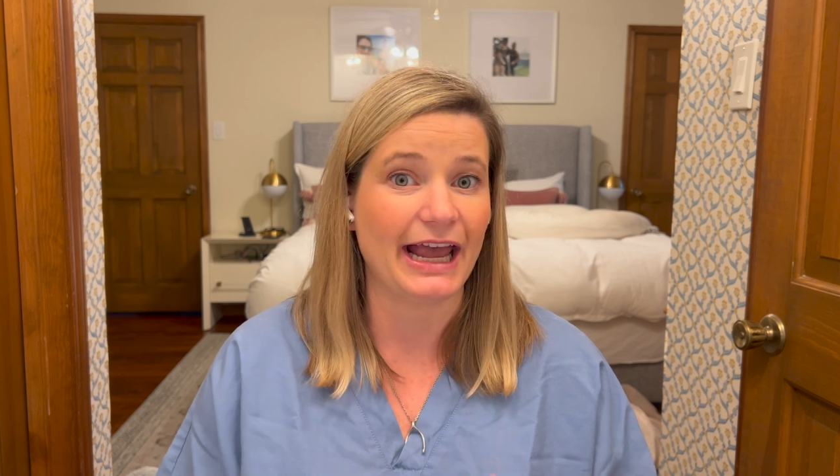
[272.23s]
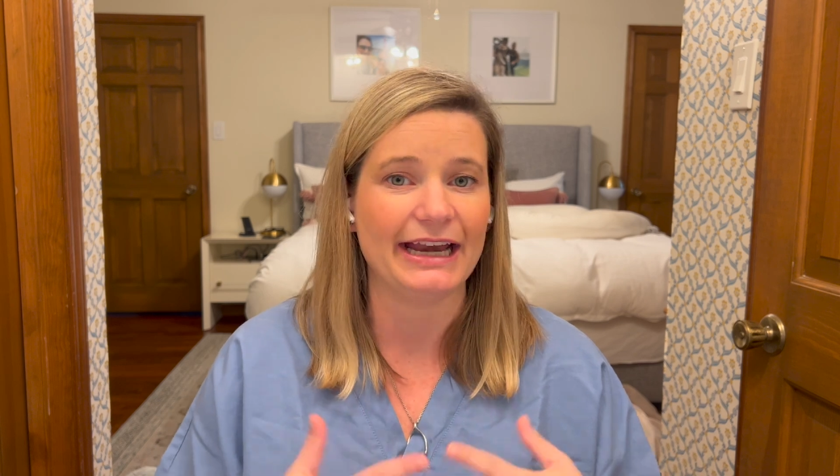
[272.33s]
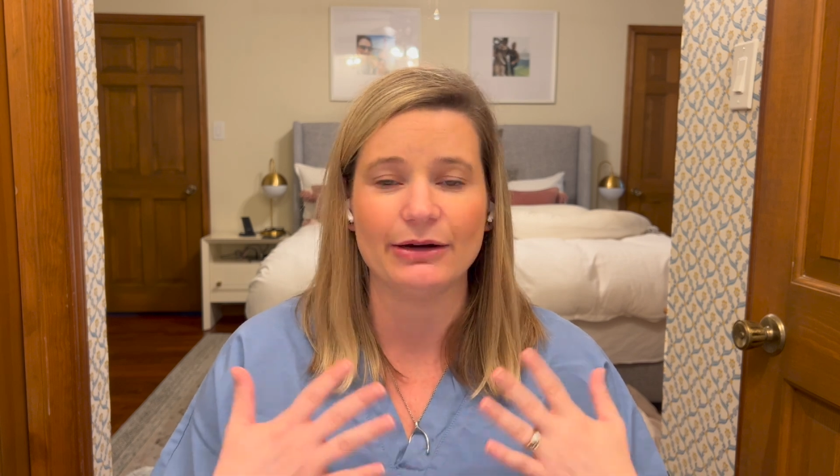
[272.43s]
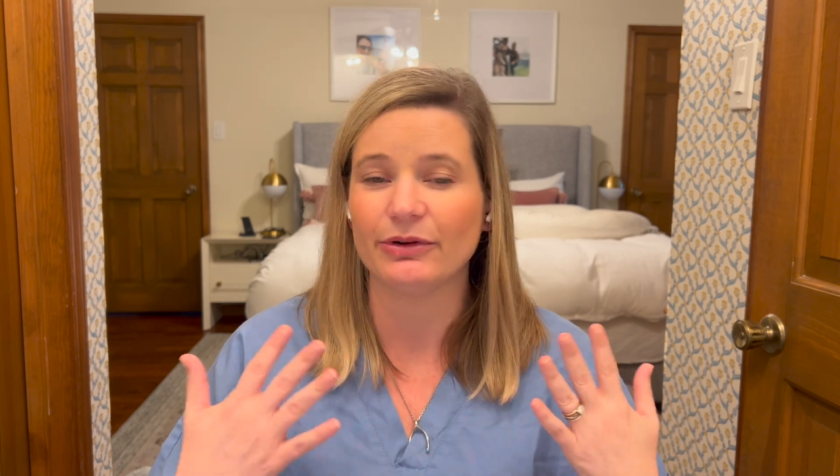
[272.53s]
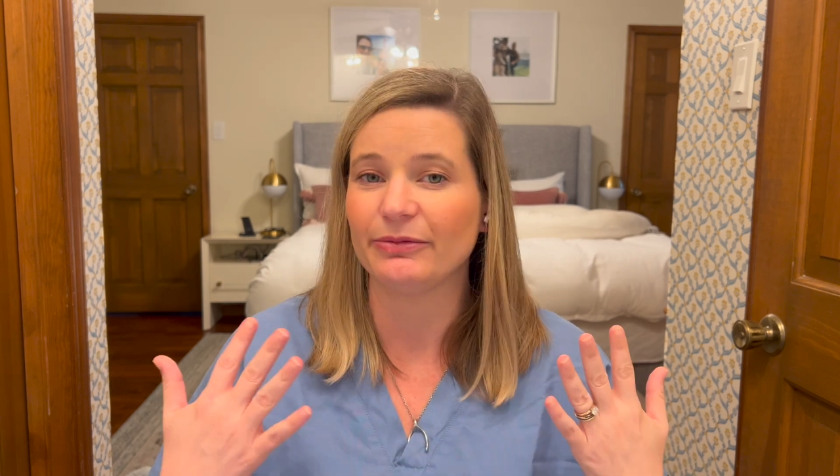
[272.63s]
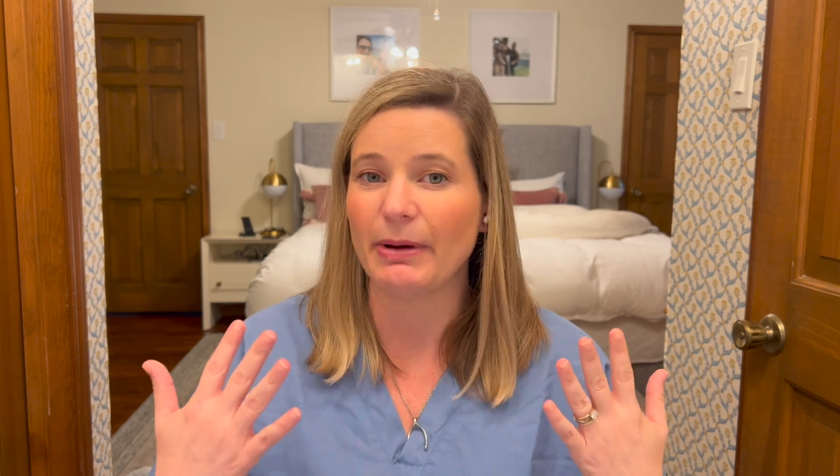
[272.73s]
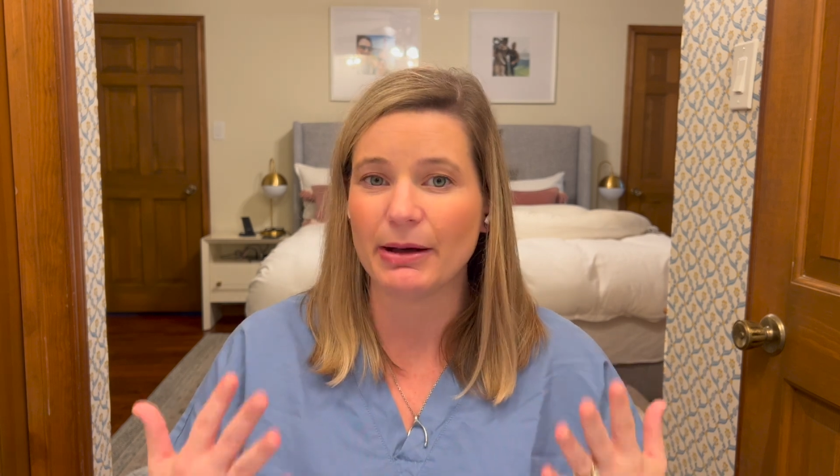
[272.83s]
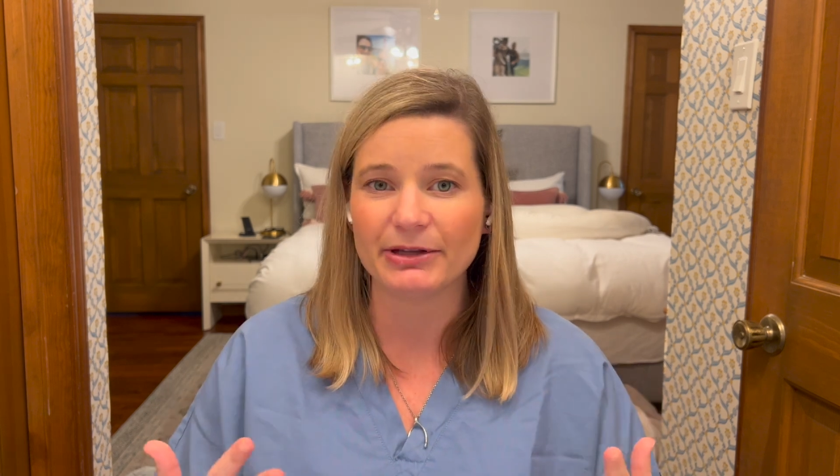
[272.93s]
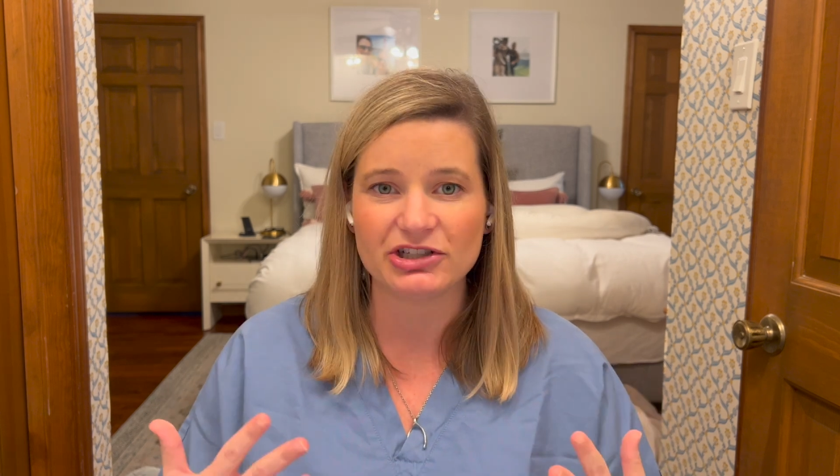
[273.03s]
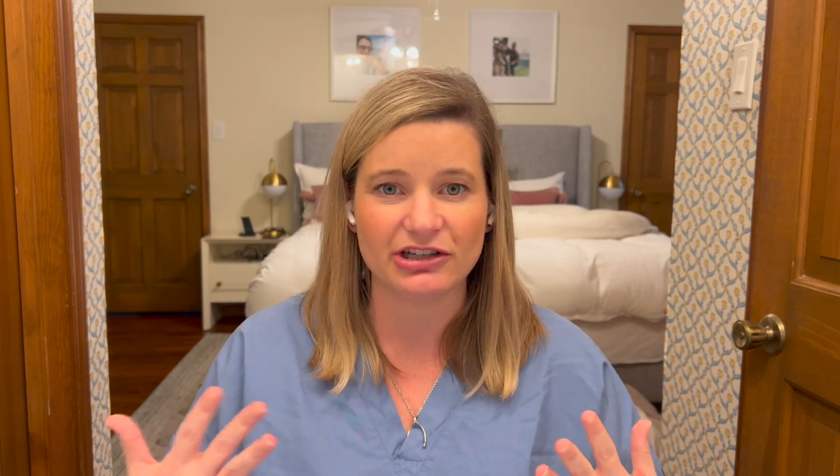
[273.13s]
and it was
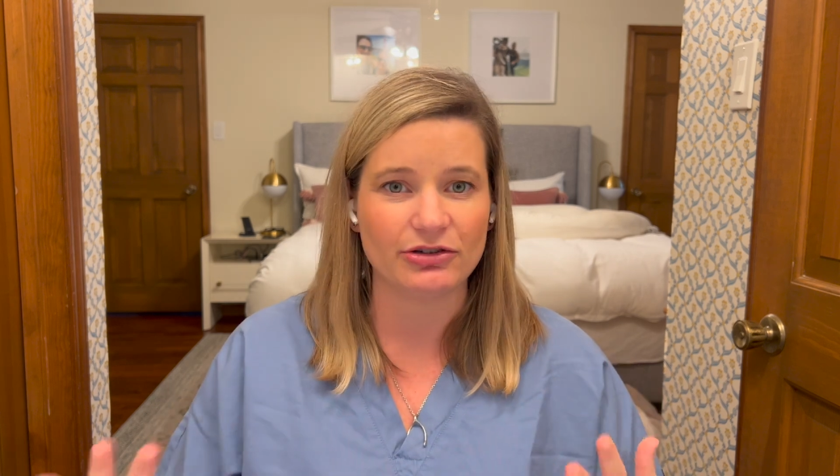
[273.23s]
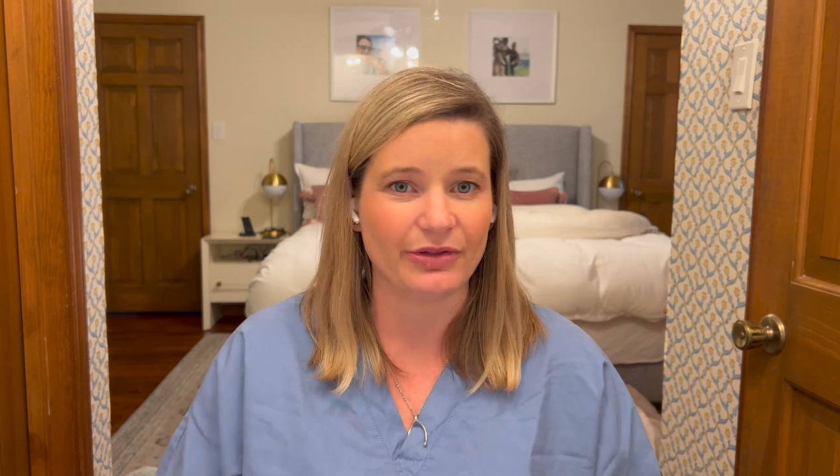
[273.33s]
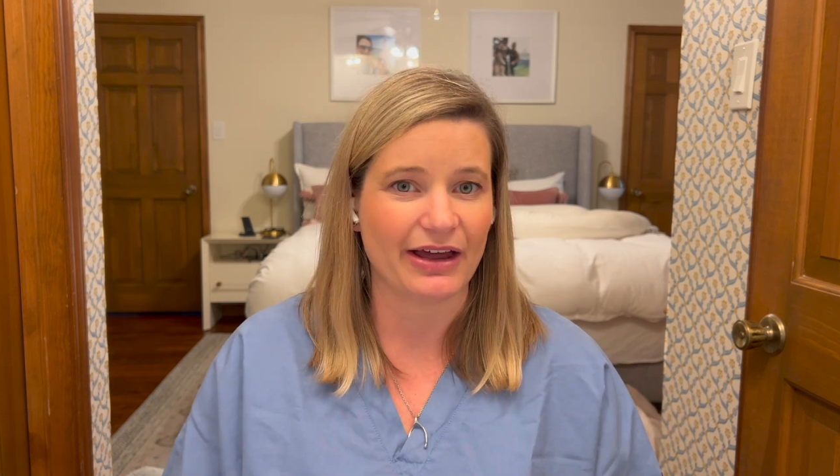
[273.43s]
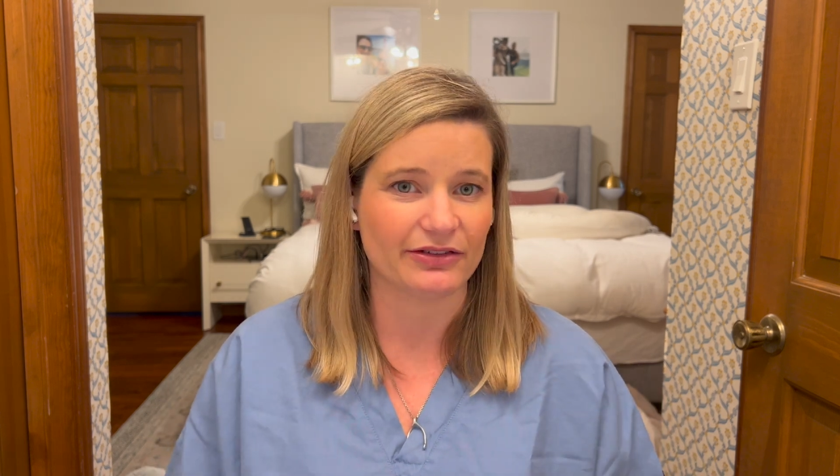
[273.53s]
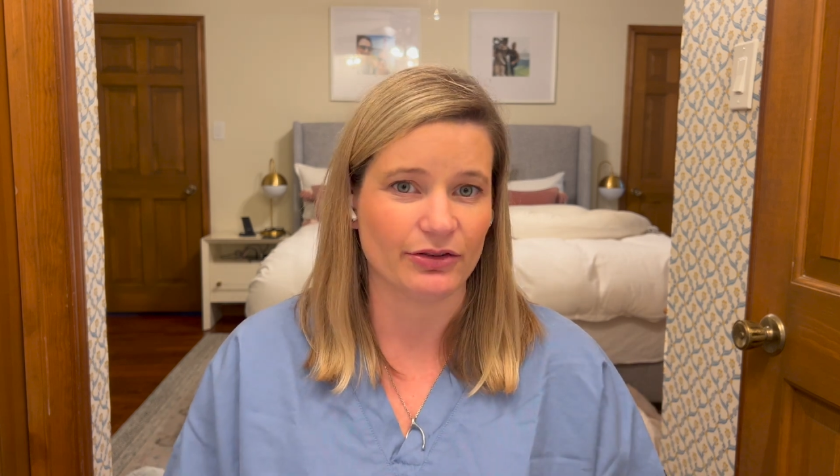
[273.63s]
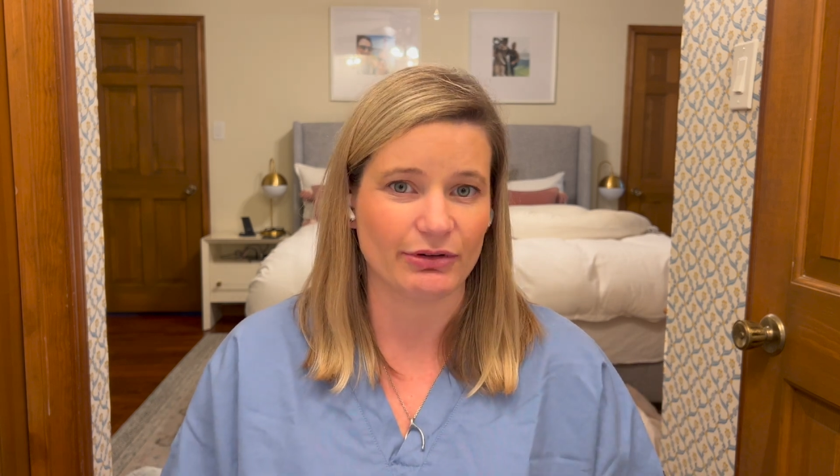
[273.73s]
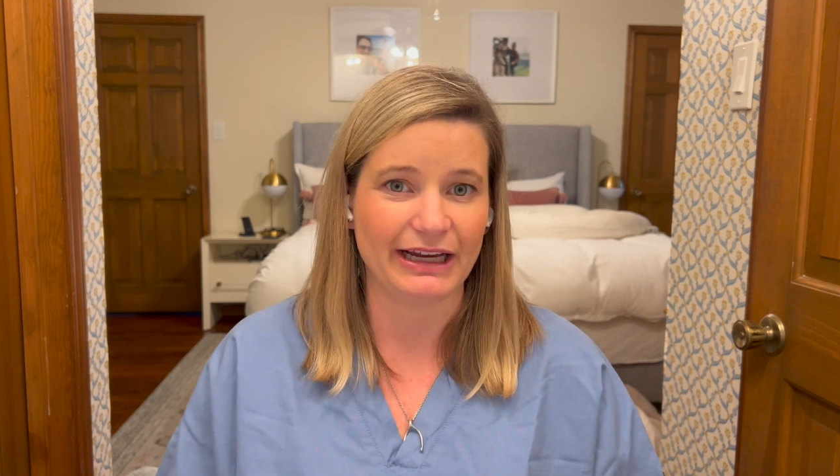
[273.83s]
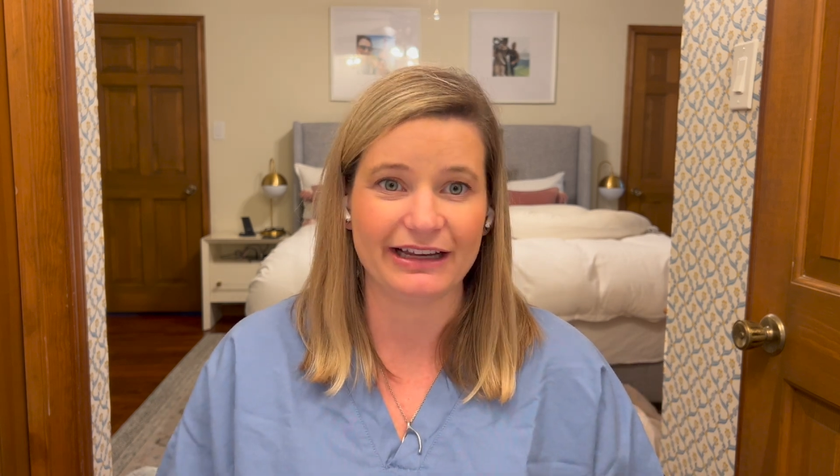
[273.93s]
published in 2003.